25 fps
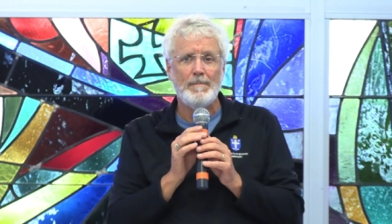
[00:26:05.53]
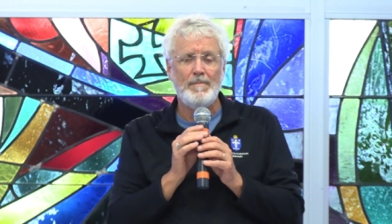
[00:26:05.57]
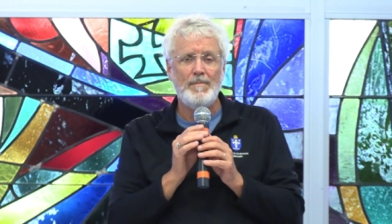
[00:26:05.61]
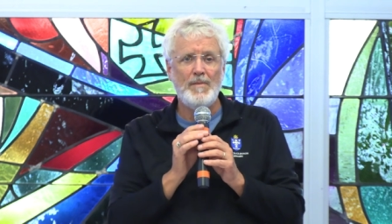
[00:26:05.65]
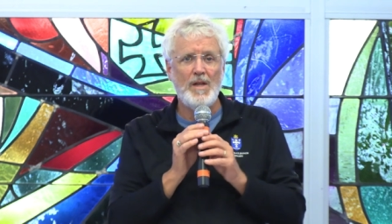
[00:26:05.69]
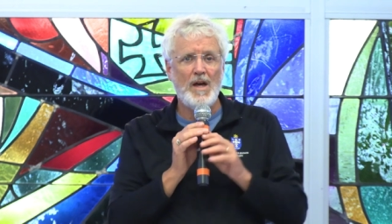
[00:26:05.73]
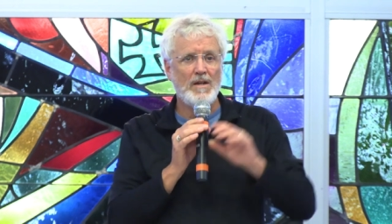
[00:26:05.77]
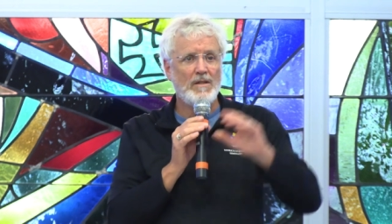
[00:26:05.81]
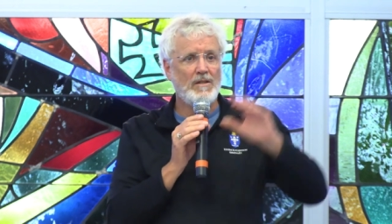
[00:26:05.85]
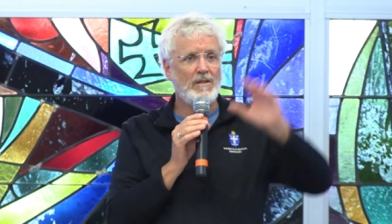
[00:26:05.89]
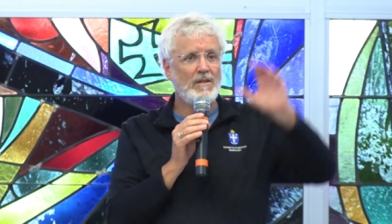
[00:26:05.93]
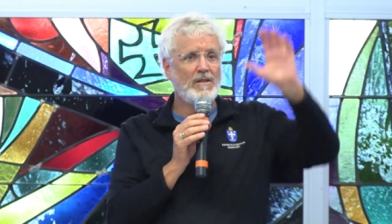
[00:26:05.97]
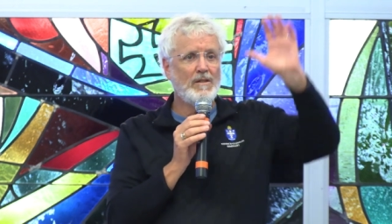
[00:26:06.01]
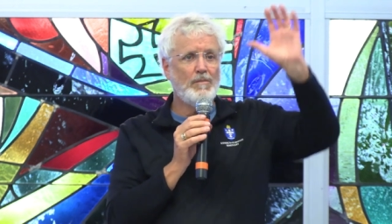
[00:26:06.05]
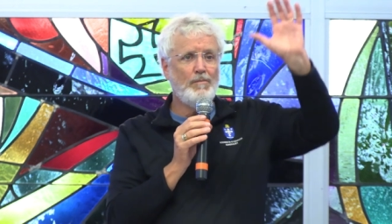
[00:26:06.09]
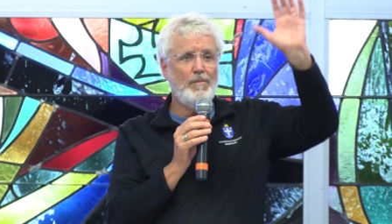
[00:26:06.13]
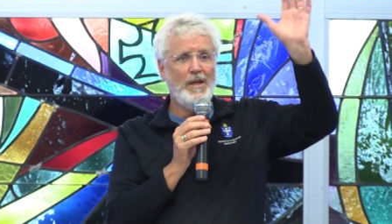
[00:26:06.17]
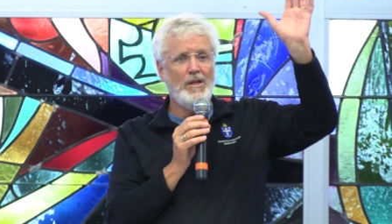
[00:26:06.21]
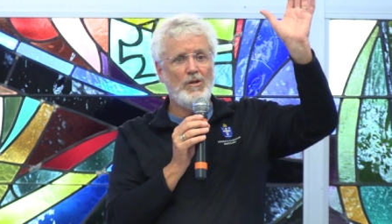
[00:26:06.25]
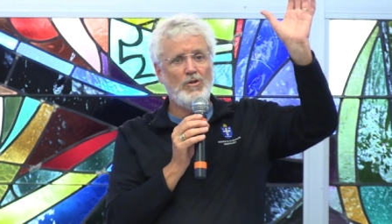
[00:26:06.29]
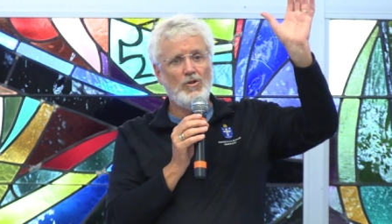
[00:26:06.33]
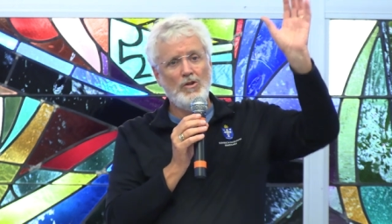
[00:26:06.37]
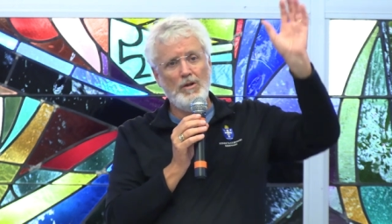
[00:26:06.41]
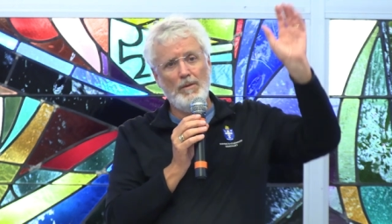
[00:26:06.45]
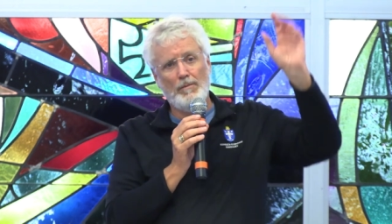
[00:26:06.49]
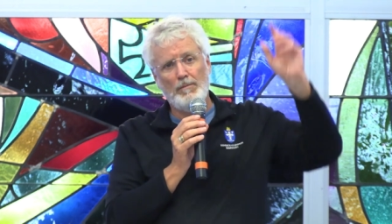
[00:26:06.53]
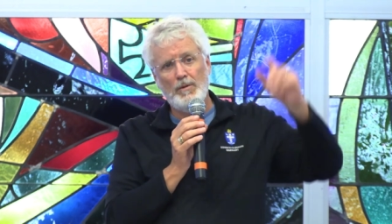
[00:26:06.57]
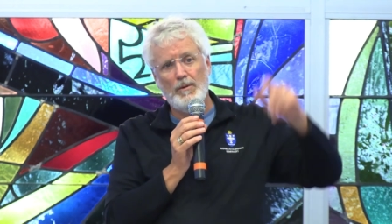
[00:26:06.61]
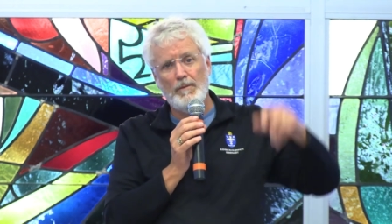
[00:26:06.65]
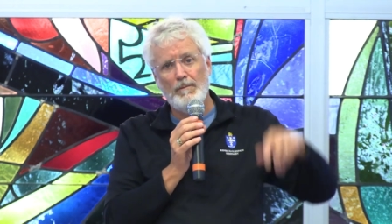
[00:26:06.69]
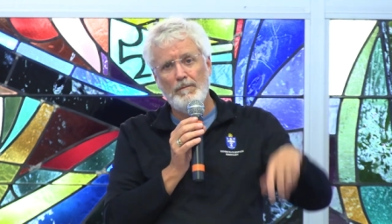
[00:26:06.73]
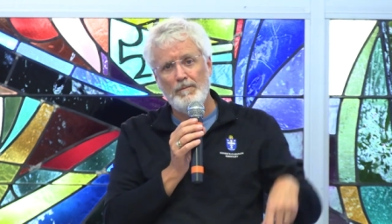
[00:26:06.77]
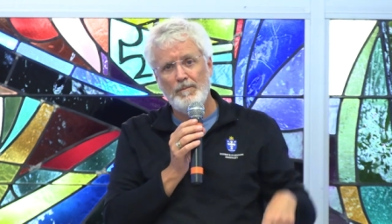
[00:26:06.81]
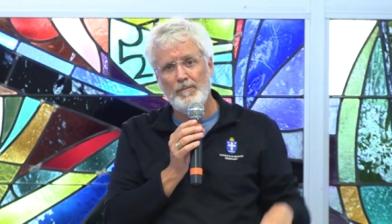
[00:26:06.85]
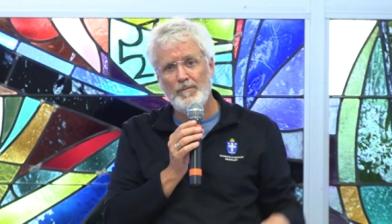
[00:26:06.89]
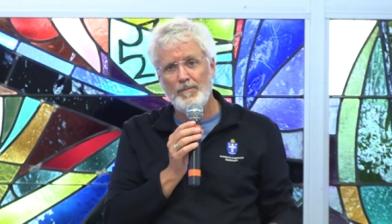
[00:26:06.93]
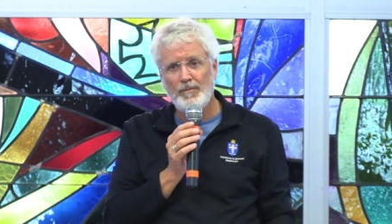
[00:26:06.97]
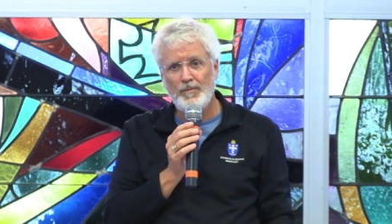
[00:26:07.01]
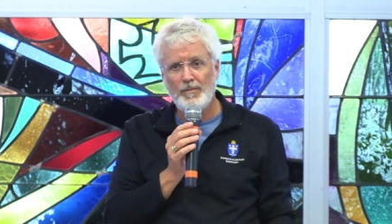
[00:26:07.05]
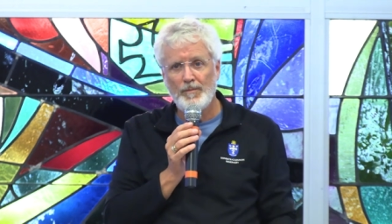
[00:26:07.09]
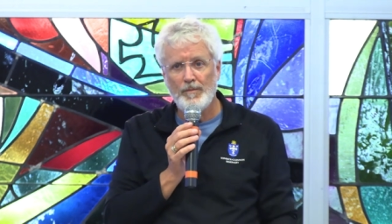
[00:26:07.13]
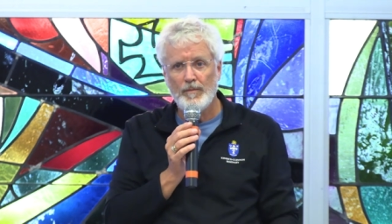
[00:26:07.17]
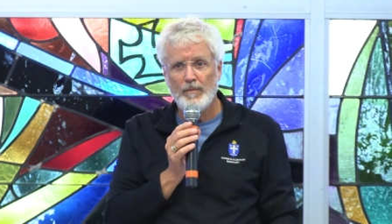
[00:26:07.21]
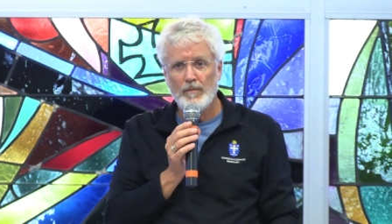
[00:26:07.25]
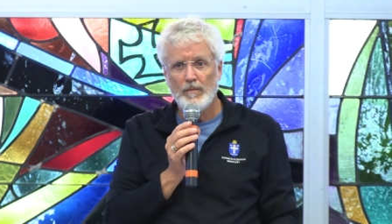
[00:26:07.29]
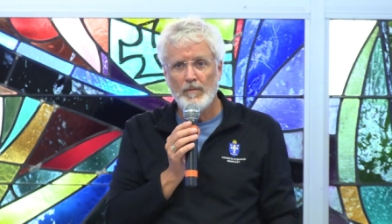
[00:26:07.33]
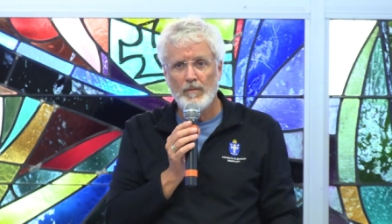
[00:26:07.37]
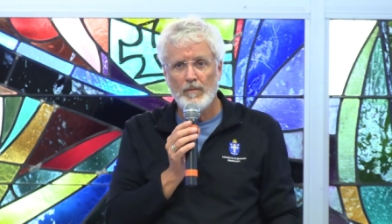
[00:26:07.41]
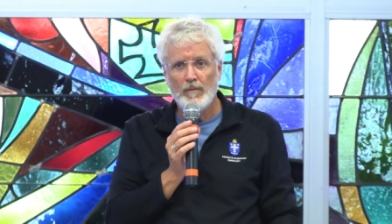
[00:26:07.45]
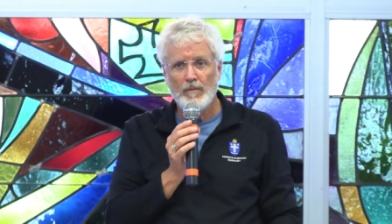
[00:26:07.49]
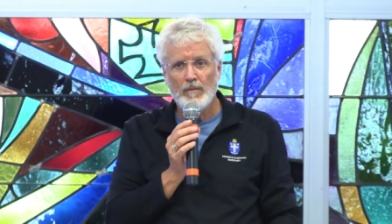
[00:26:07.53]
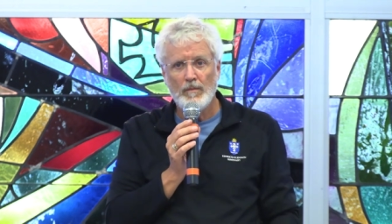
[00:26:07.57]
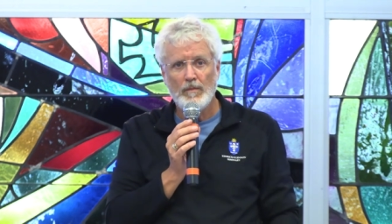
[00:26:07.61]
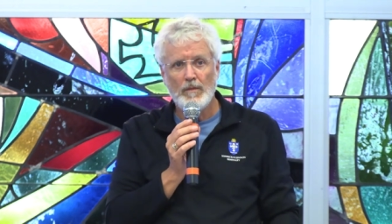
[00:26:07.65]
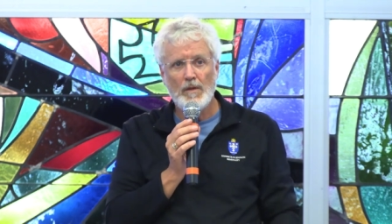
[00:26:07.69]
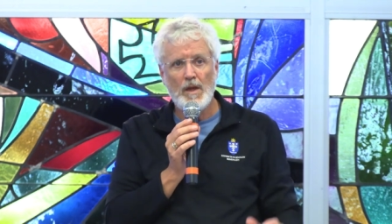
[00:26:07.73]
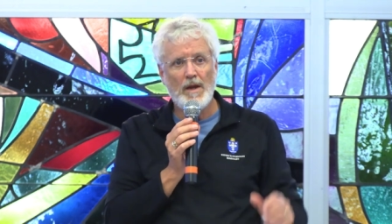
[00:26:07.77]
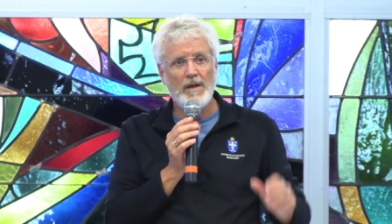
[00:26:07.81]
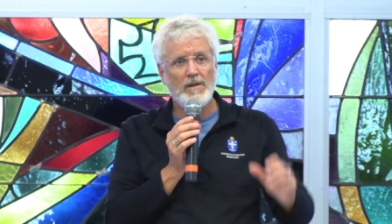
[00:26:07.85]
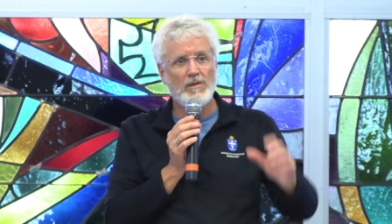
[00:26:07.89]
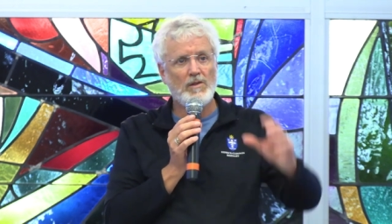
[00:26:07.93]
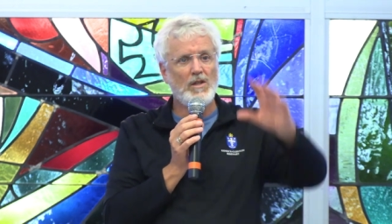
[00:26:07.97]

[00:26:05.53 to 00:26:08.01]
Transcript: not as a spaceship, not